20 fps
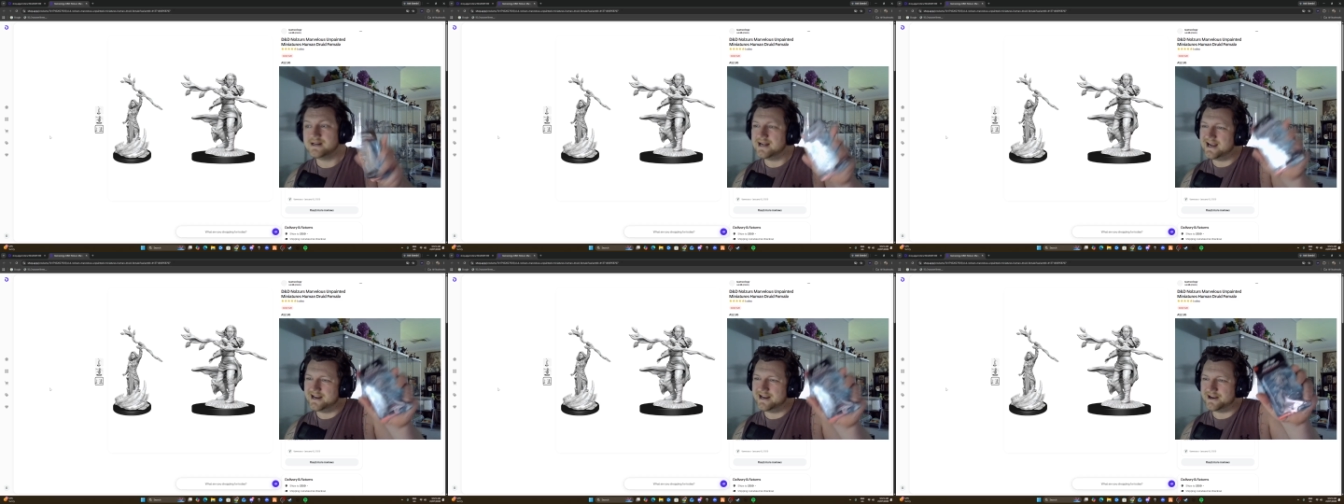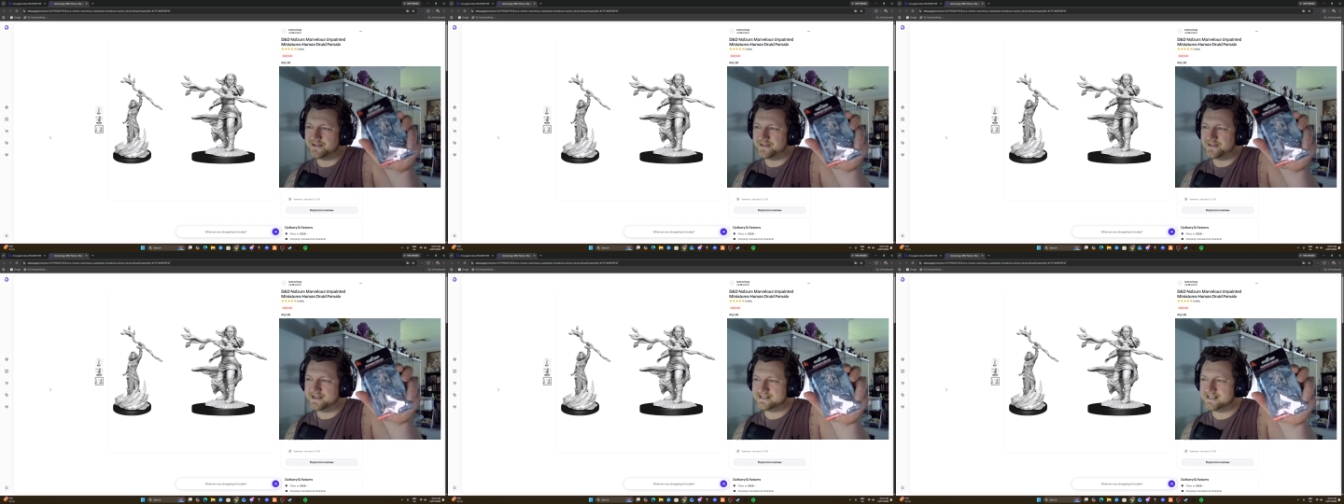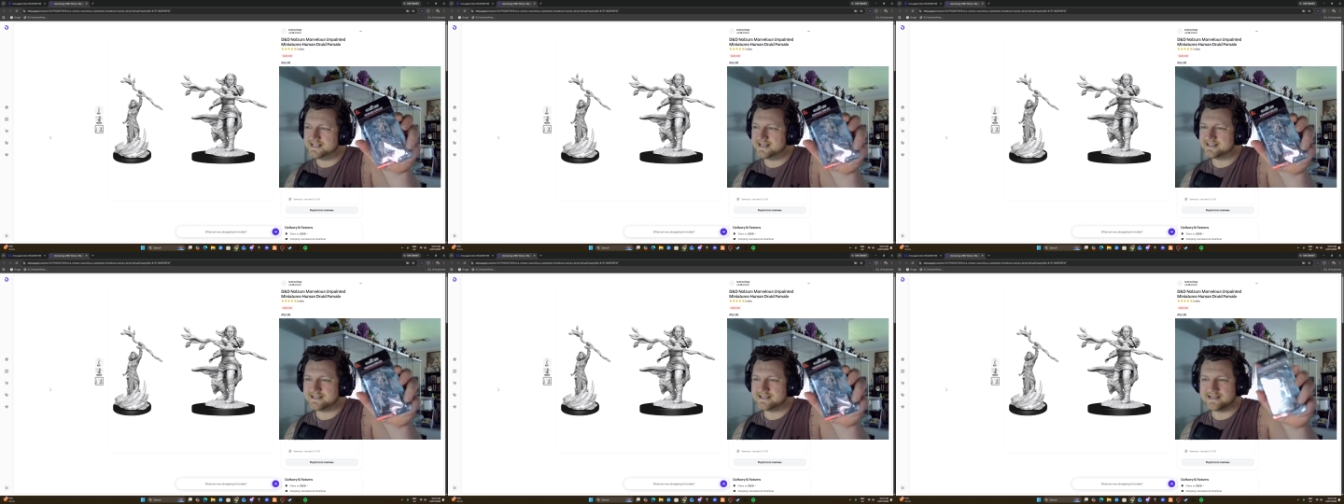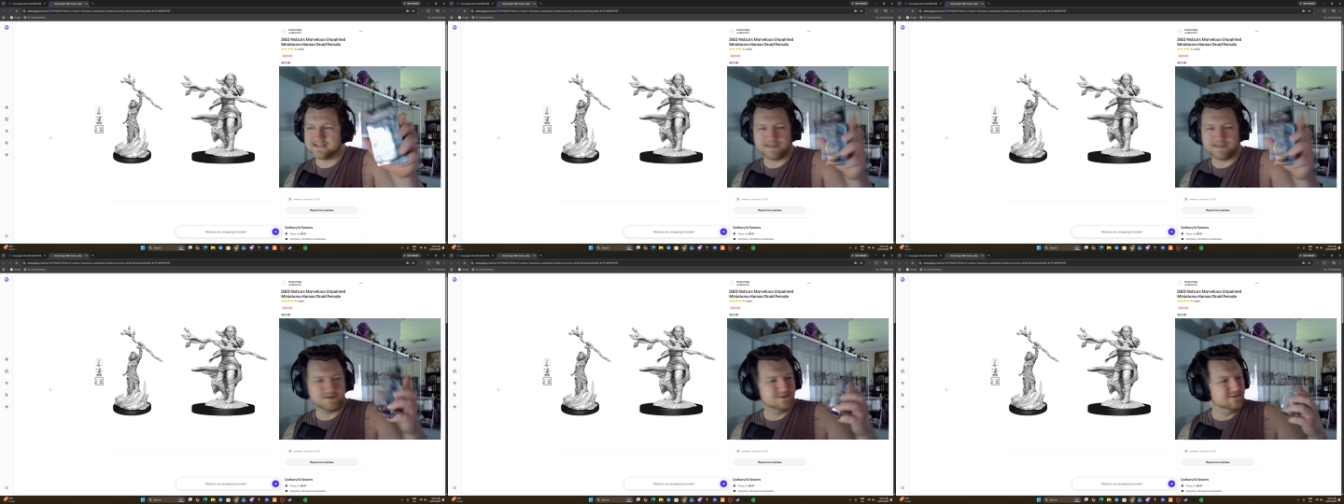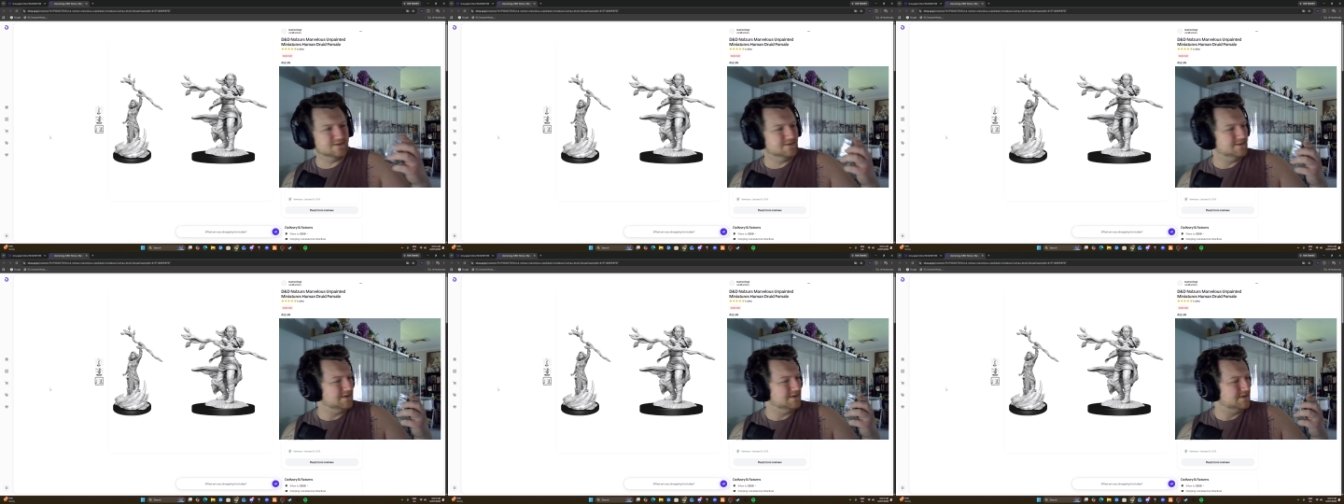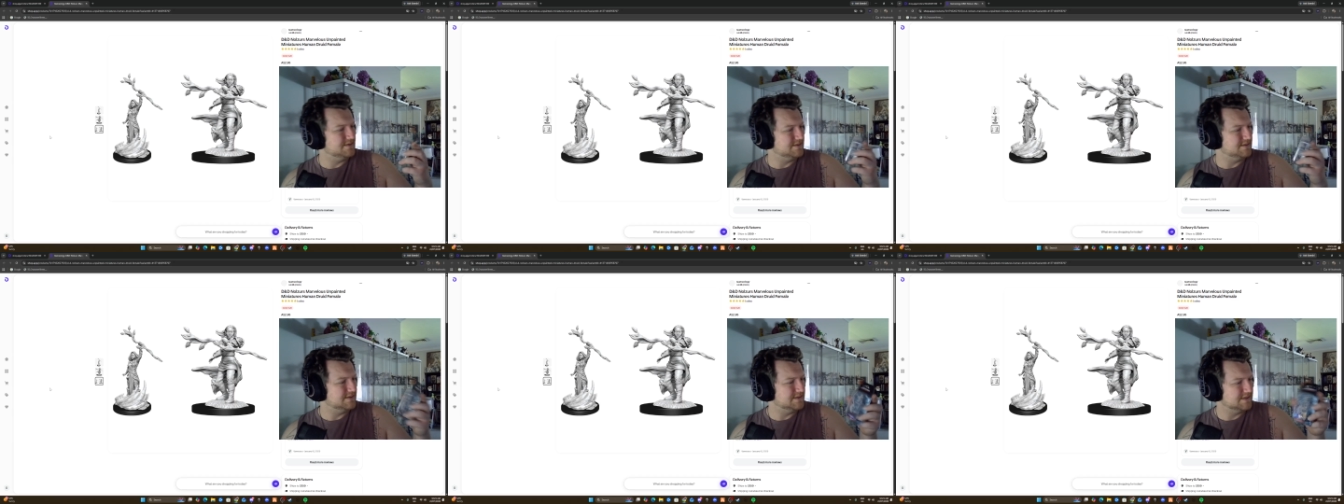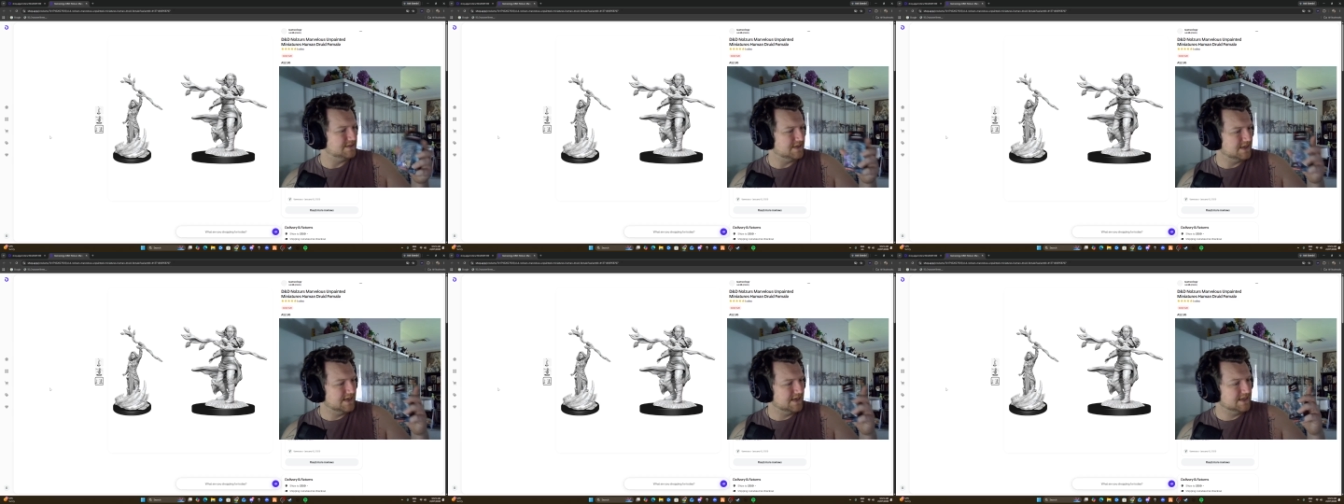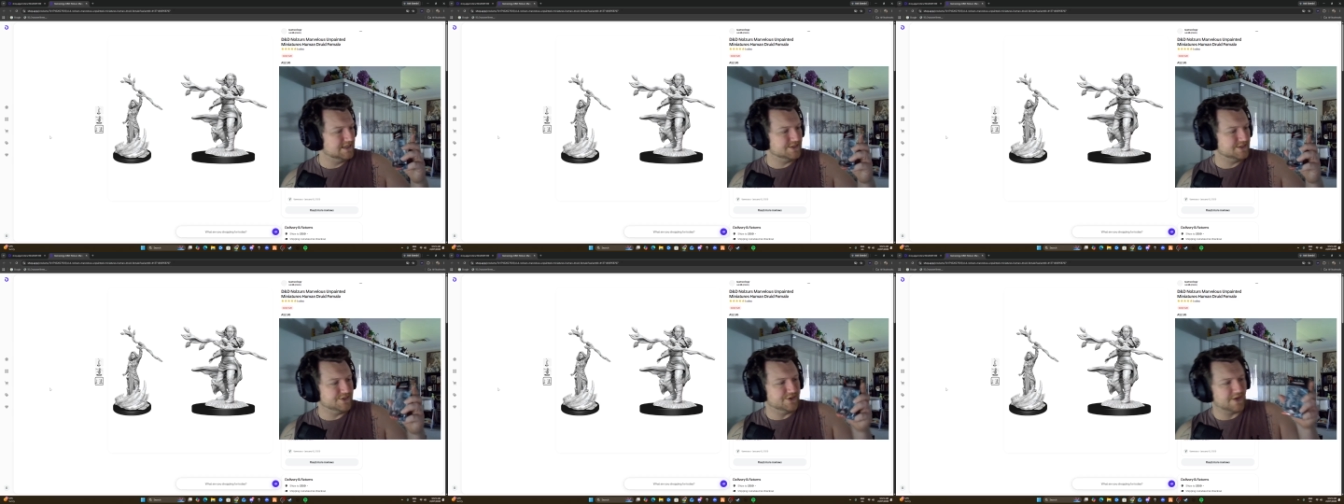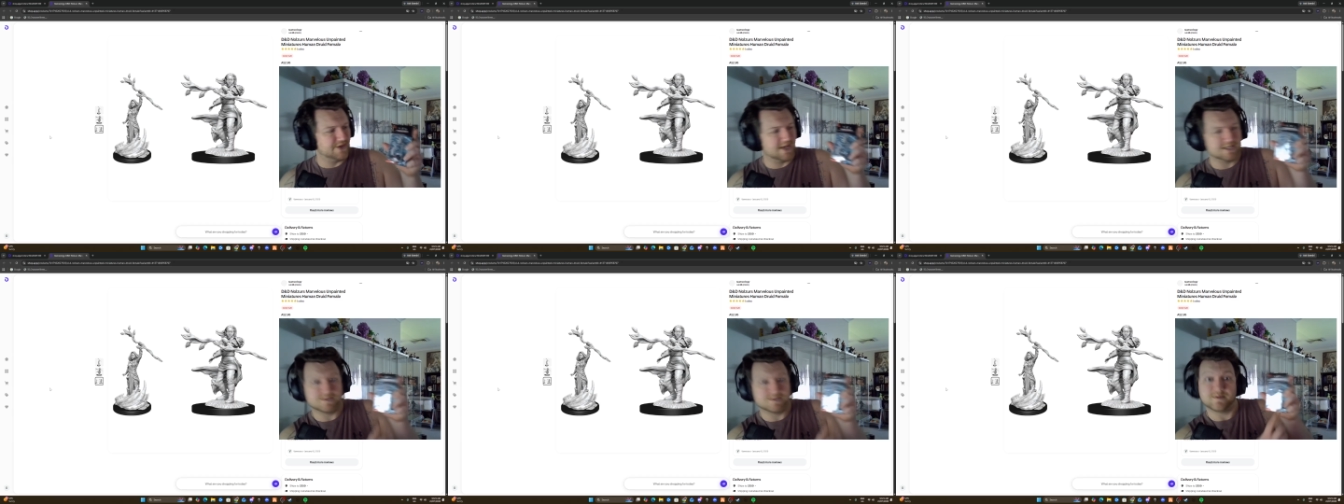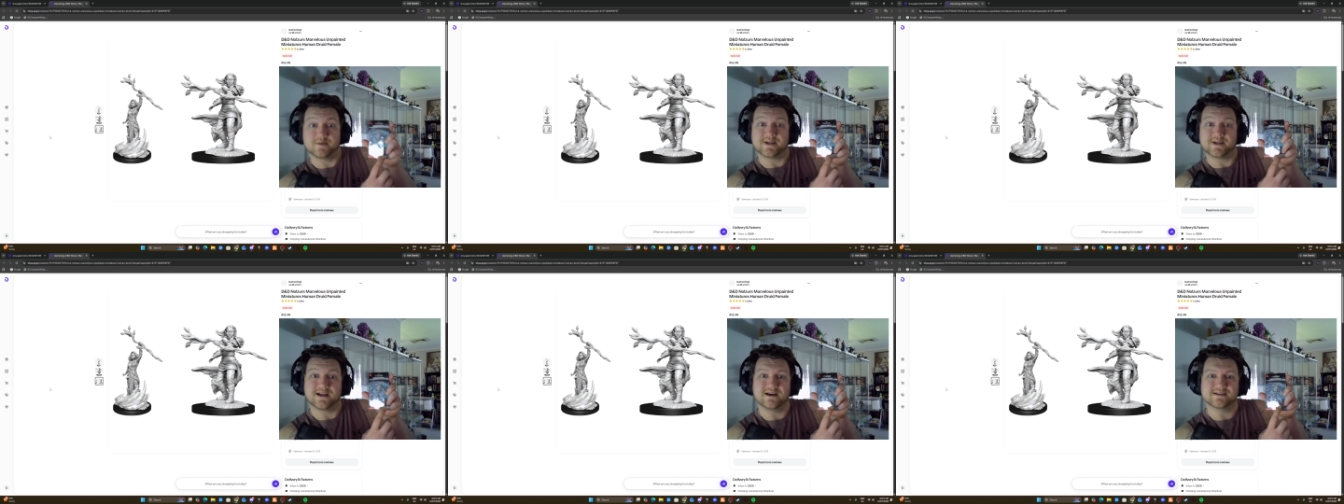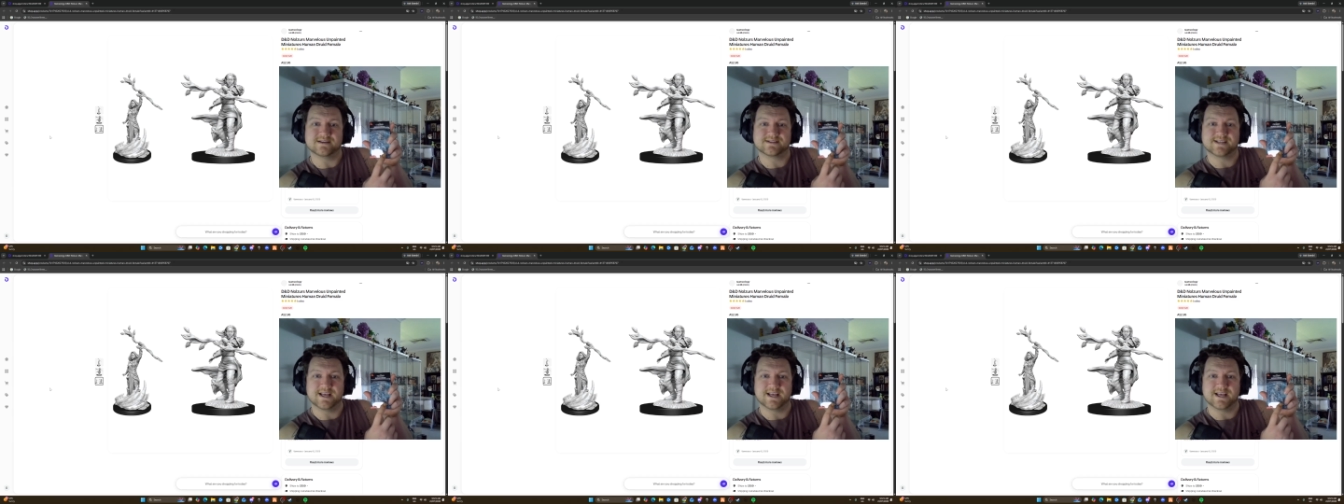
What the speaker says: And I think there's a little, you guys probably can't